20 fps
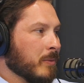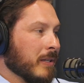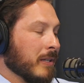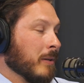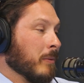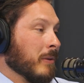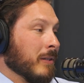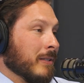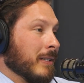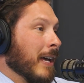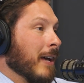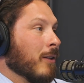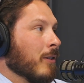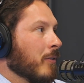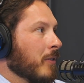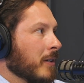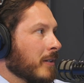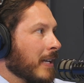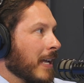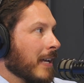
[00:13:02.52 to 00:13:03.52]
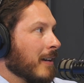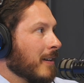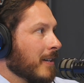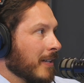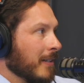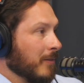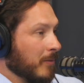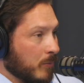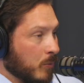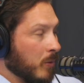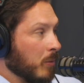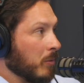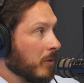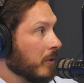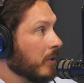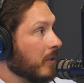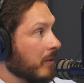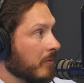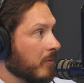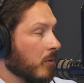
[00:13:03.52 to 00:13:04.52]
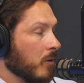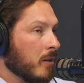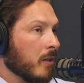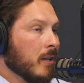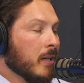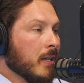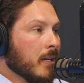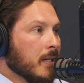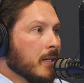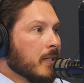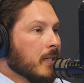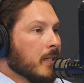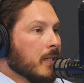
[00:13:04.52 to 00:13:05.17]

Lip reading: We tell the candidate what we're looking for, and